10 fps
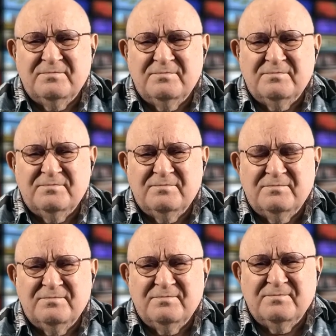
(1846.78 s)

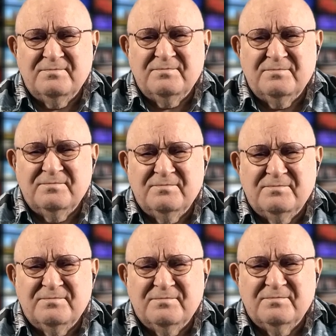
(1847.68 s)

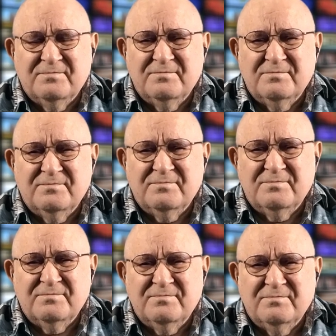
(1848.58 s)

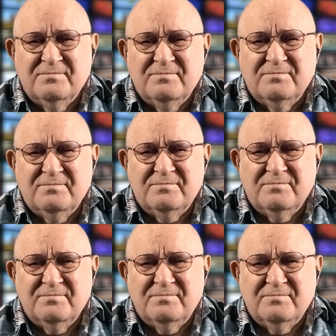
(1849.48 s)

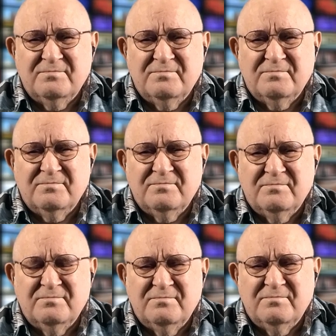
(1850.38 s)

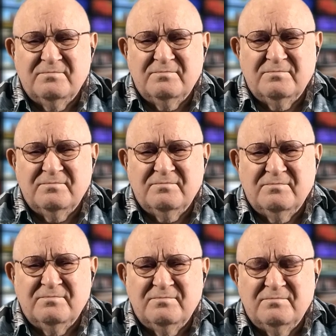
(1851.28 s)

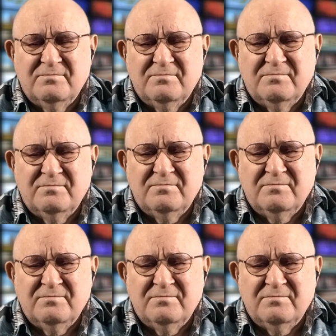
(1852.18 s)
[no speech]